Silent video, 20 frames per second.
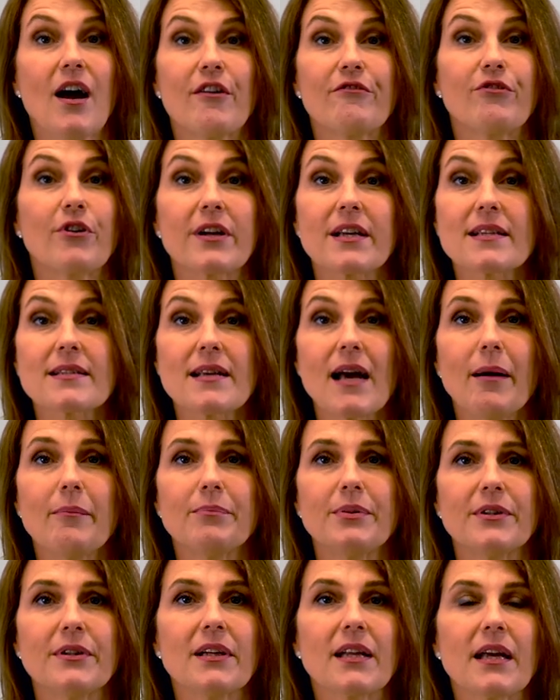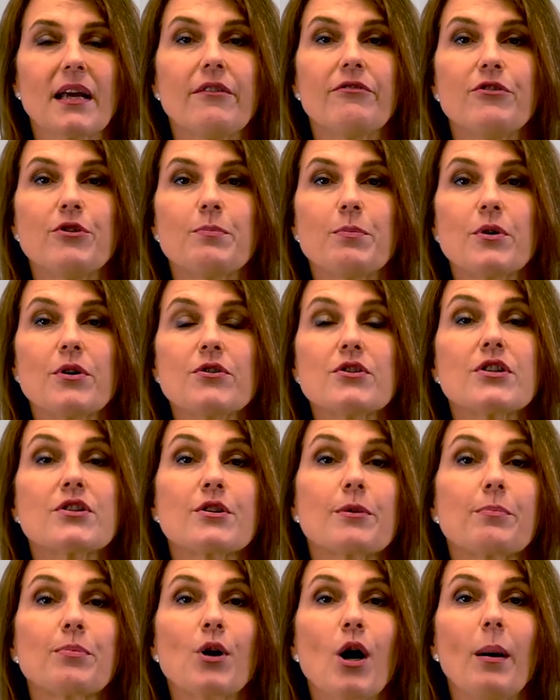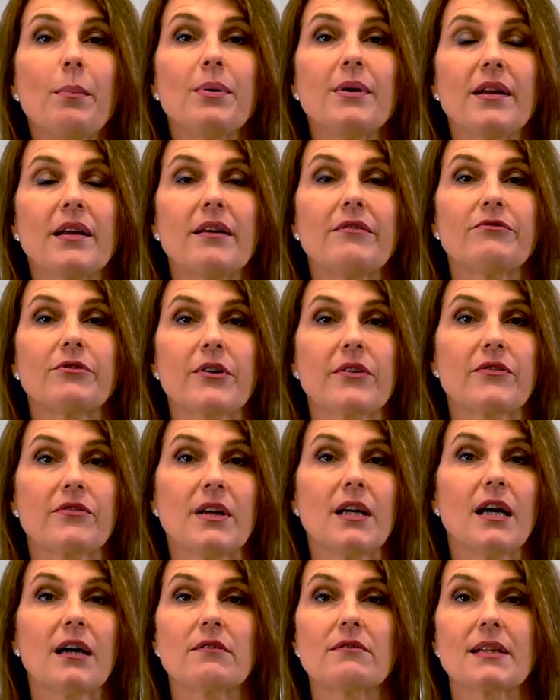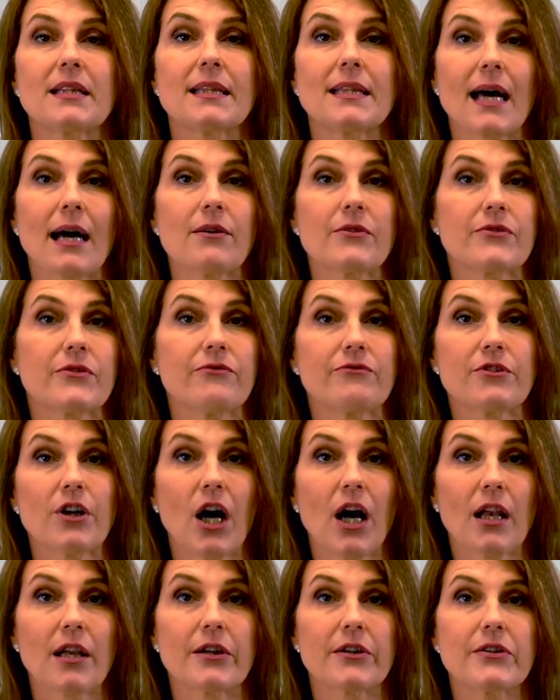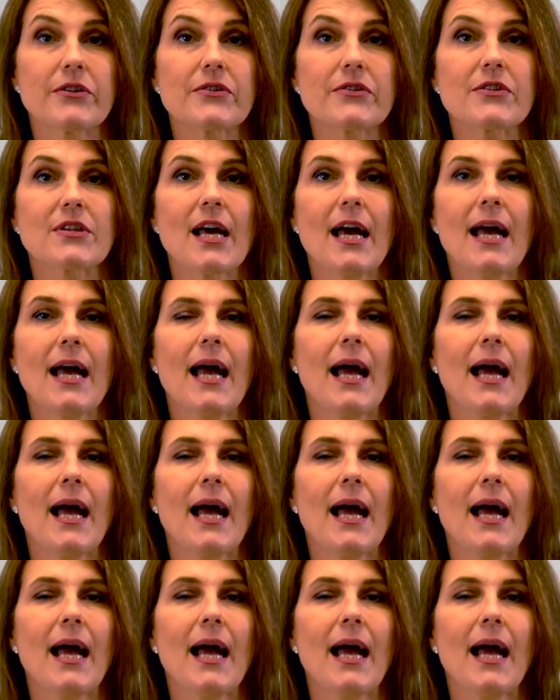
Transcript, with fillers: For example, if you purchase a property for $300,000